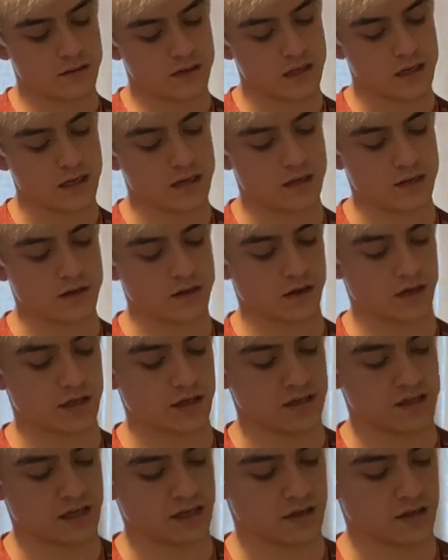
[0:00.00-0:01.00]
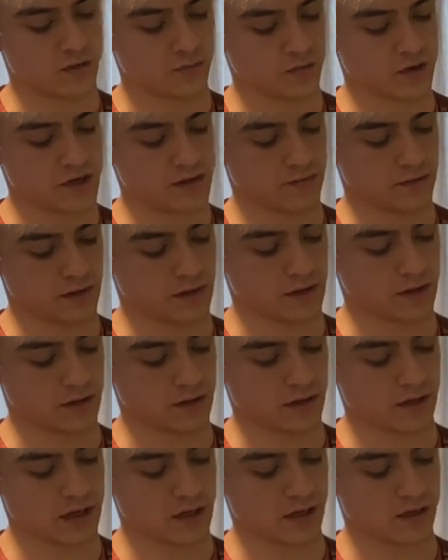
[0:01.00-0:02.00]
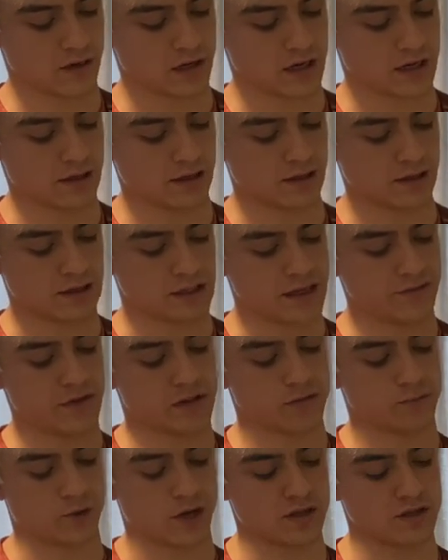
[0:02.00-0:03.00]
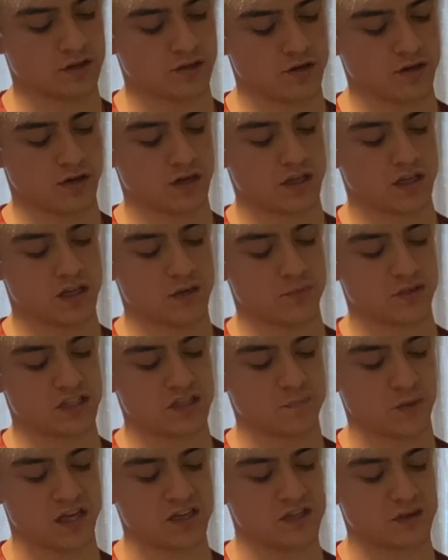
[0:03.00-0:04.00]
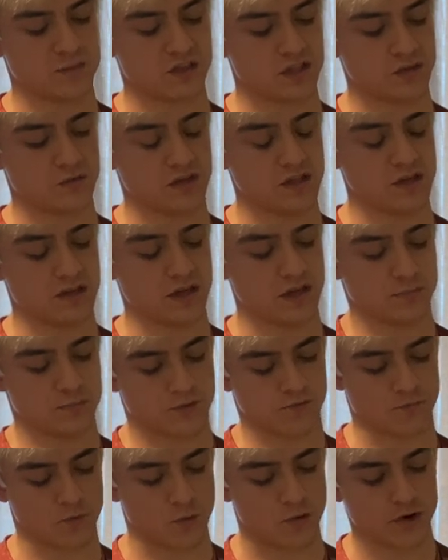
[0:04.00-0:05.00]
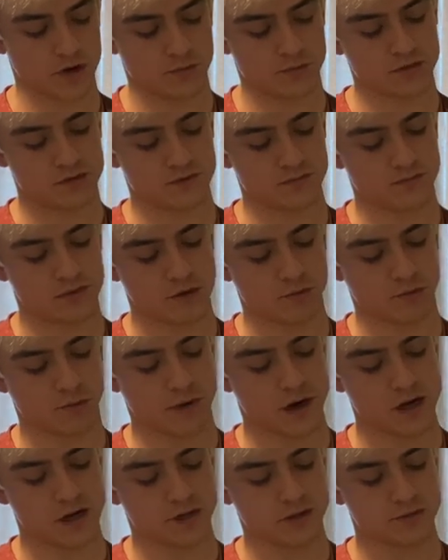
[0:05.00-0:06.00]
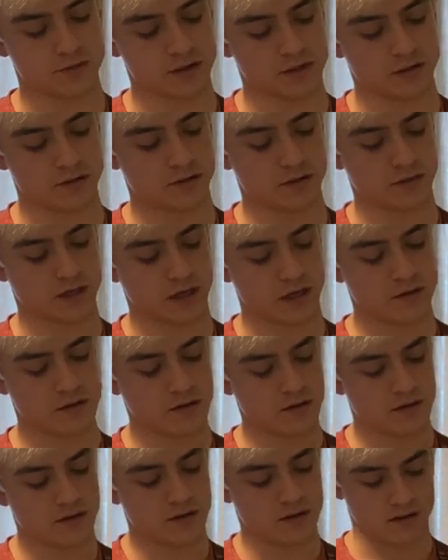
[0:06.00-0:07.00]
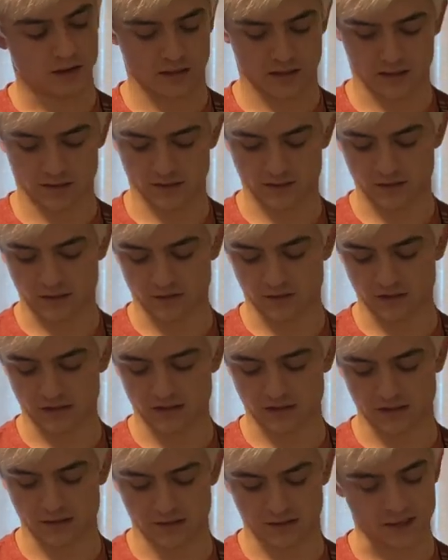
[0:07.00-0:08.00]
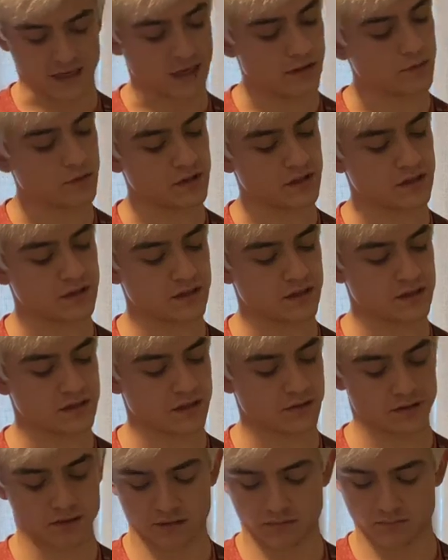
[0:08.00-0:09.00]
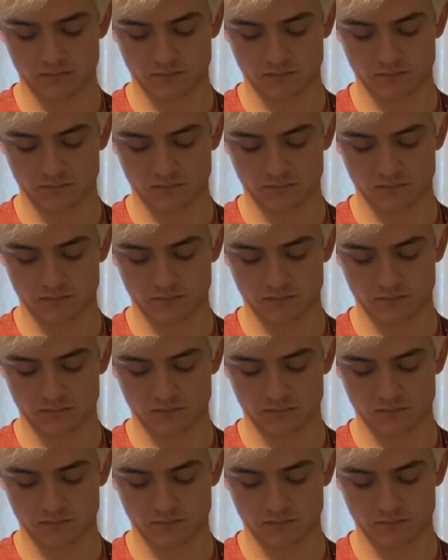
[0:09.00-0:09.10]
And you're going to take your ring finger and go down to the 11th fret, so you're going to keep a space in between that. Before they were right next to each other, okay? And so this is exactly what it's going to sound like.